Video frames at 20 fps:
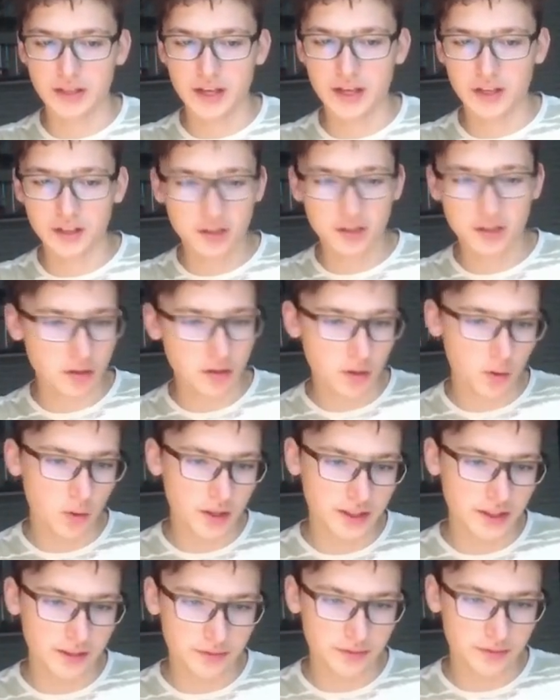You don't go
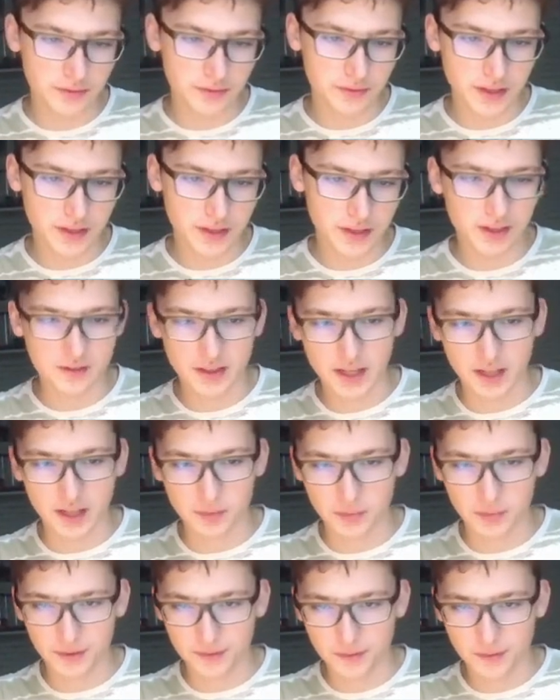queen d three because then
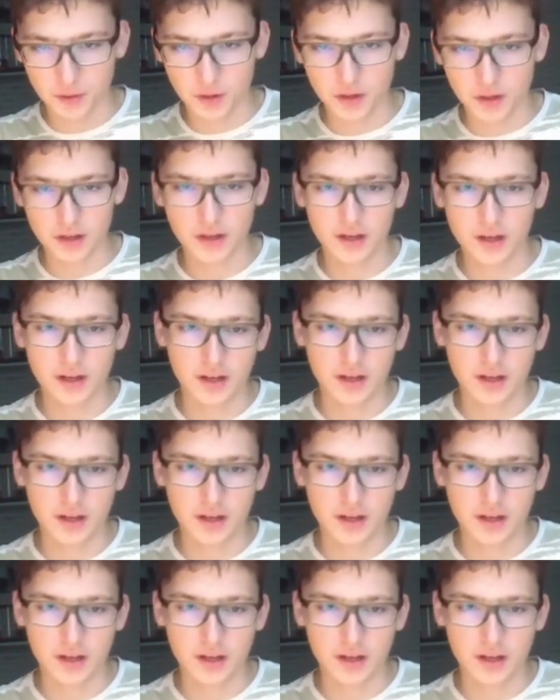knight b four,